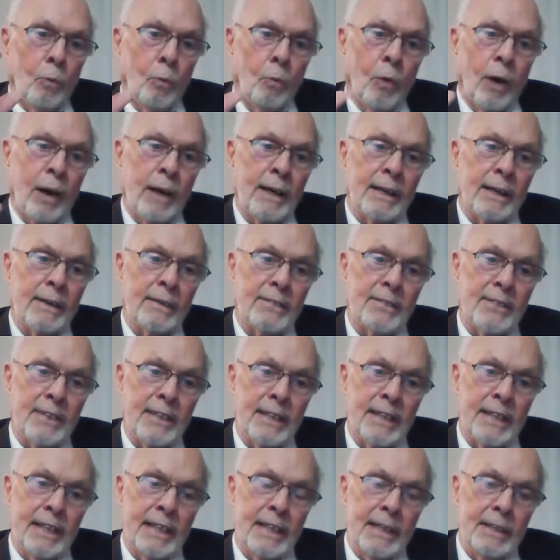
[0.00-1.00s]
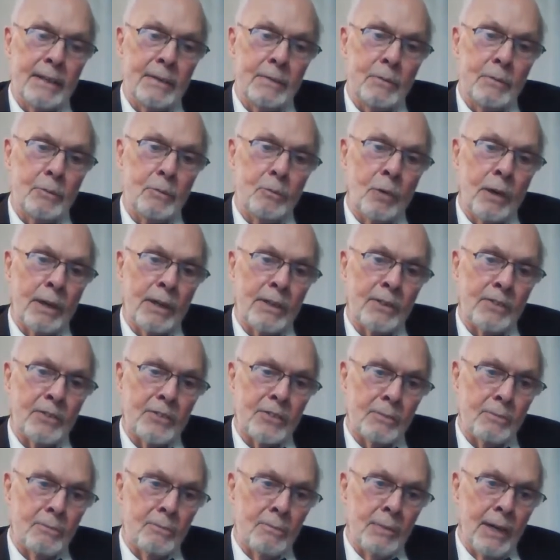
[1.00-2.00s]
What is the
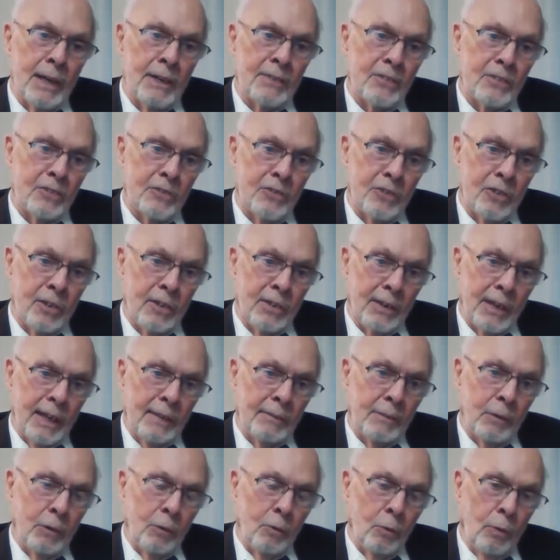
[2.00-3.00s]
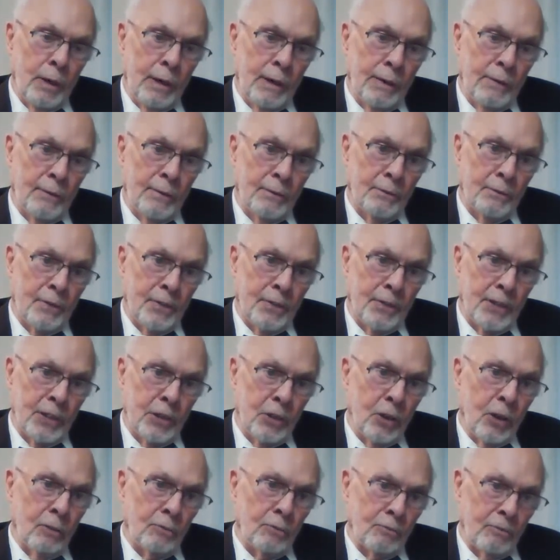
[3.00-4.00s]
message on level one for
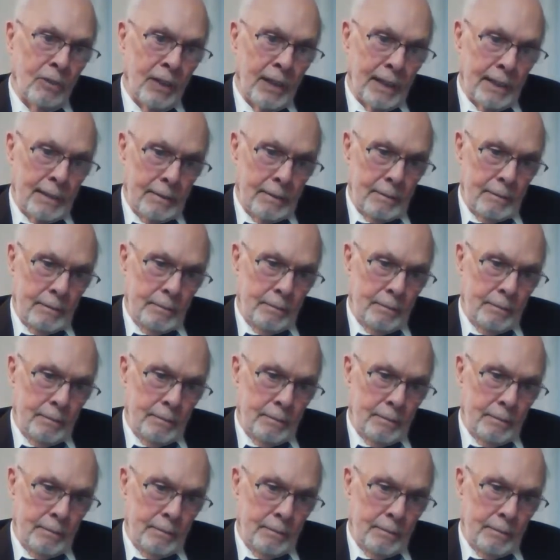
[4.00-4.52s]
the alt-right?